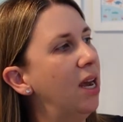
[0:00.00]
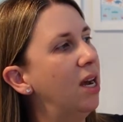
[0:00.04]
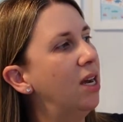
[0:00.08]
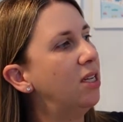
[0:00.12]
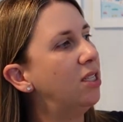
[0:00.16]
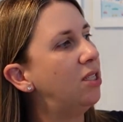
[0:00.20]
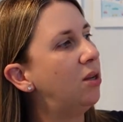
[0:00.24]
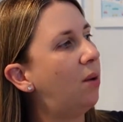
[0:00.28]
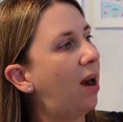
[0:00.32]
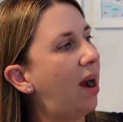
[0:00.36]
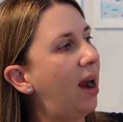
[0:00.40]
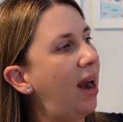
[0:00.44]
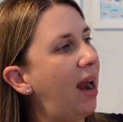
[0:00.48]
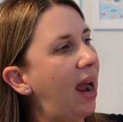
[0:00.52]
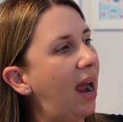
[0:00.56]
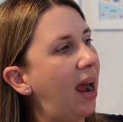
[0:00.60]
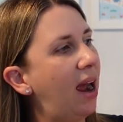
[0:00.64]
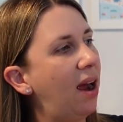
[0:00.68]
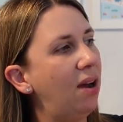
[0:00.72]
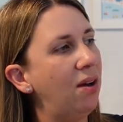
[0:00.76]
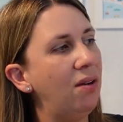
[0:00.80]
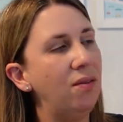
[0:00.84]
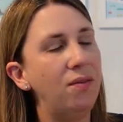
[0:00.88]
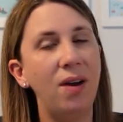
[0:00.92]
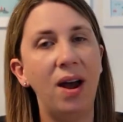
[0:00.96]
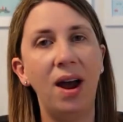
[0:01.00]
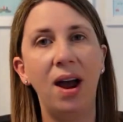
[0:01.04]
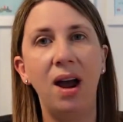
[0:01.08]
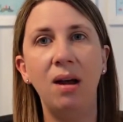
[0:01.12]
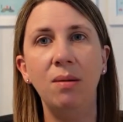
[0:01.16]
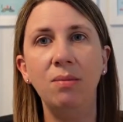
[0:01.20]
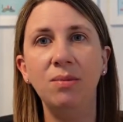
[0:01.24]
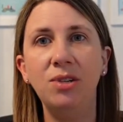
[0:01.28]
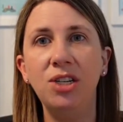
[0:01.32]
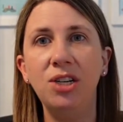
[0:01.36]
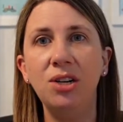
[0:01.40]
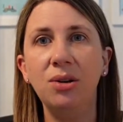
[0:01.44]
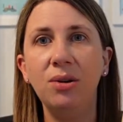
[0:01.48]
So I
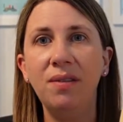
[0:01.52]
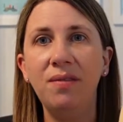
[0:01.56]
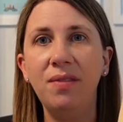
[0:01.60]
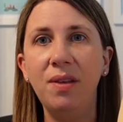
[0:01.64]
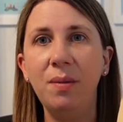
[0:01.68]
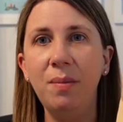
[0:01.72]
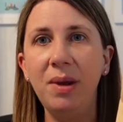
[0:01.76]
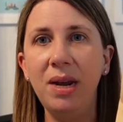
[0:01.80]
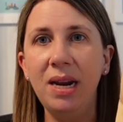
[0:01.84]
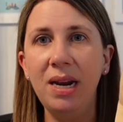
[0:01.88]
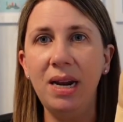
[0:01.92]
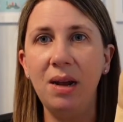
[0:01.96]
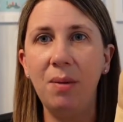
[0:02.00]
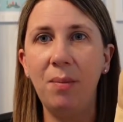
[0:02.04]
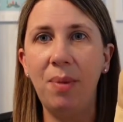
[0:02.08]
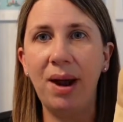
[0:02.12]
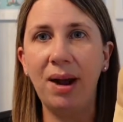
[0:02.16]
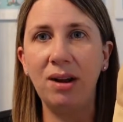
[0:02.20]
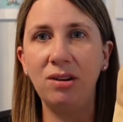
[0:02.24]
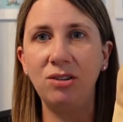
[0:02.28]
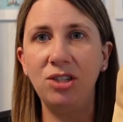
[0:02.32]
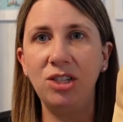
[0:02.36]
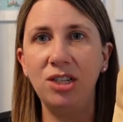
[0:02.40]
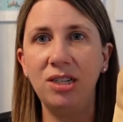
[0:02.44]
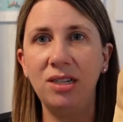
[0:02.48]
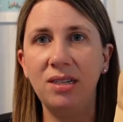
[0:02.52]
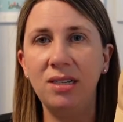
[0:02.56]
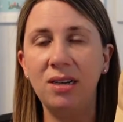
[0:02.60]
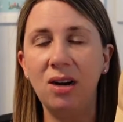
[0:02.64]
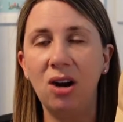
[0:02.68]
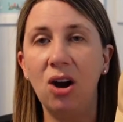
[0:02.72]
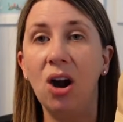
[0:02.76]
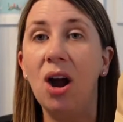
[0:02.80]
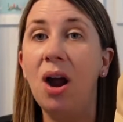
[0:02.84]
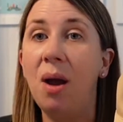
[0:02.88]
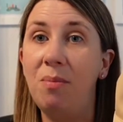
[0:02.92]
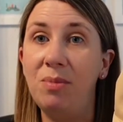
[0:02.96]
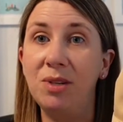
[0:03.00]
have two of the medium pouches,
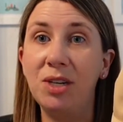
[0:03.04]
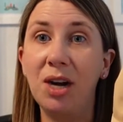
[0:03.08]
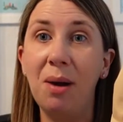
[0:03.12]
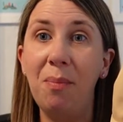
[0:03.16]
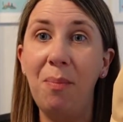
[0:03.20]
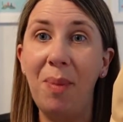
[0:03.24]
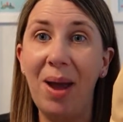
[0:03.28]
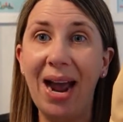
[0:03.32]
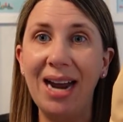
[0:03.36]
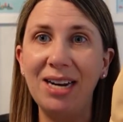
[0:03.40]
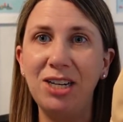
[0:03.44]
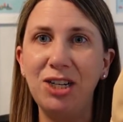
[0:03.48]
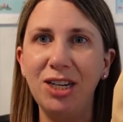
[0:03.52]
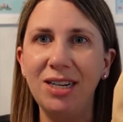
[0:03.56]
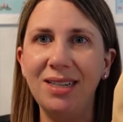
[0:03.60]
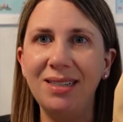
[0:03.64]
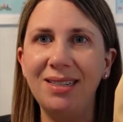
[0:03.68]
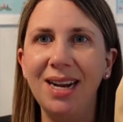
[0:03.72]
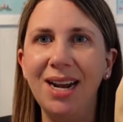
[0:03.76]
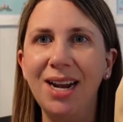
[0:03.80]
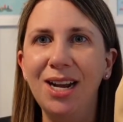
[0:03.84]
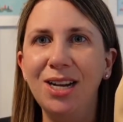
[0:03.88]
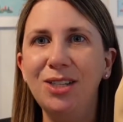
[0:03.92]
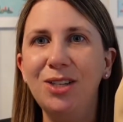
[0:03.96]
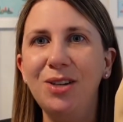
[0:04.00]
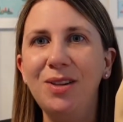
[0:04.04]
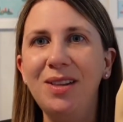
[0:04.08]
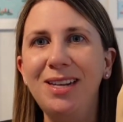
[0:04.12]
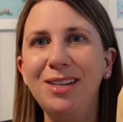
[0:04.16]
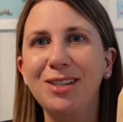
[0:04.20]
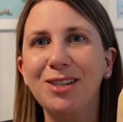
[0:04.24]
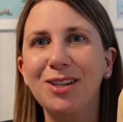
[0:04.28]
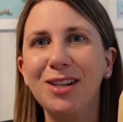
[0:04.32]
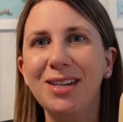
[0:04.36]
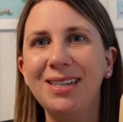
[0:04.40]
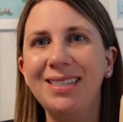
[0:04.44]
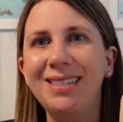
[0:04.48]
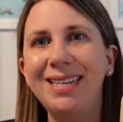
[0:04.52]
or I'm sorry, patches. So these
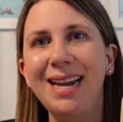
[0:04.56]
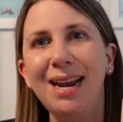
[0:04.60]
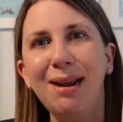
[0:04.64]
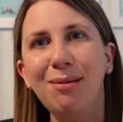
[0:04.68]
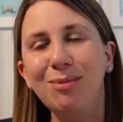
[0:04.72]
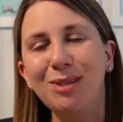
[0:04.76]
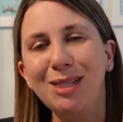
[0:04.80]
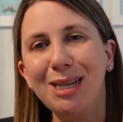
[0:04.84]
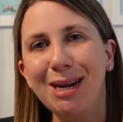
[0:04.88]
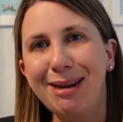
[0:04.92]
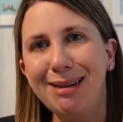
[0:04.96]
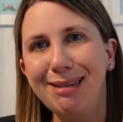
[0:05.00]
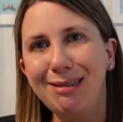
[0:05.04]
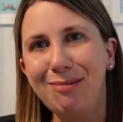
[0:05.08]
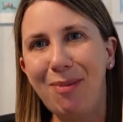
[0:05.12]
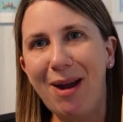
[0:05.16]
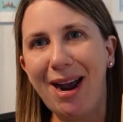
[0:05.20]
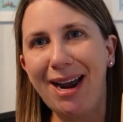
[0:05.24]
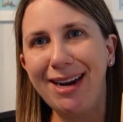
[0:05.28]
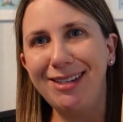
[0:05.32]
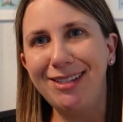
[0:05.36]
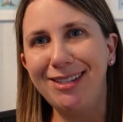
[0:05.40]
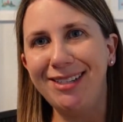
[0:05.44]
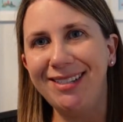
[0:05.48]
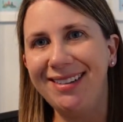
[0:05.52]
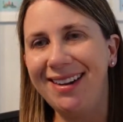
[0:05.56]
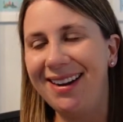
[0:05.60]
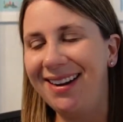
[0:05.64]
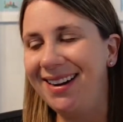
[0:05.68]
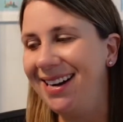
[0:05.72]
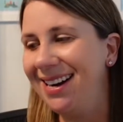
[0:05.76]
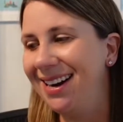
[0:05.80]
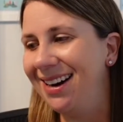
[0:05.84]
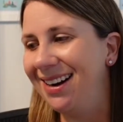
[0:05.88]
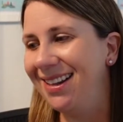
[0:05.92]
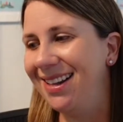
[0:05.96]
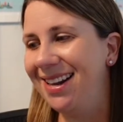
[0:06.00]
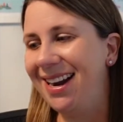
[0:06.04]
are the same size patches on
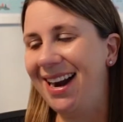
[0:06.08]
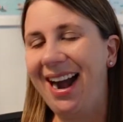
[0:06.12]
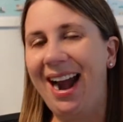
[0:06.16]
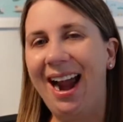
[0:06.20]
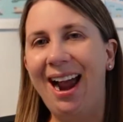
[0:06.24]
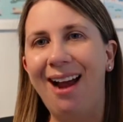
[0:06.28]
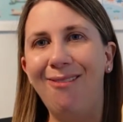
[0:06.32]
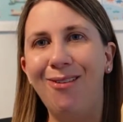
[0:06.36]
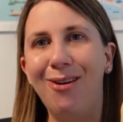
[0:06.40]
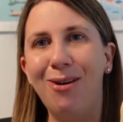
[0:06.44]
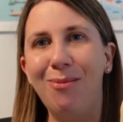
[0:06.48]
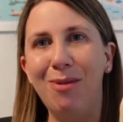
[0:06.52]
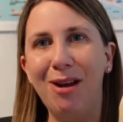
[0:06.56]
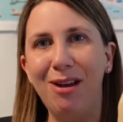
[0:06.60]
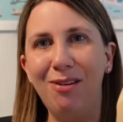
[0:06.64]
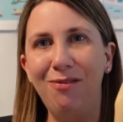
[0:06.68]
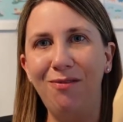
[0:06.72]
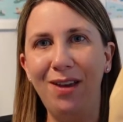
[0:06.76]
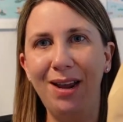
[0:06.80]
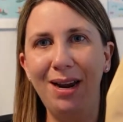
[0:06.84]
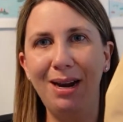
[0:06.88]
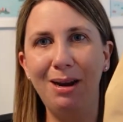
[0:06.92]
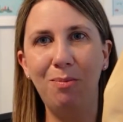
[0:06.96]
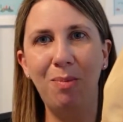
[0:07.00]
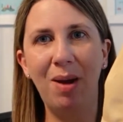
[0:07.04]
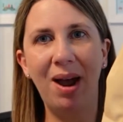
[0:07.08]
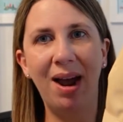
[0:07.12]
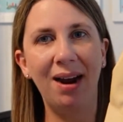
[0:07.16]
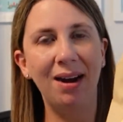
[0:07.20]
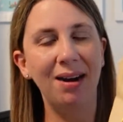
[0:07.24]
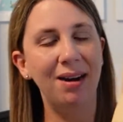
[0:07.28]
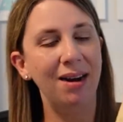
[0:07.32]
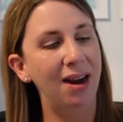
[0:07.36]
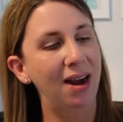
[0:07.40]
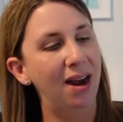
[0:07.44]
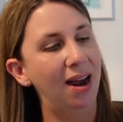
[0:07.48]
here that I have on my Fanny Pack.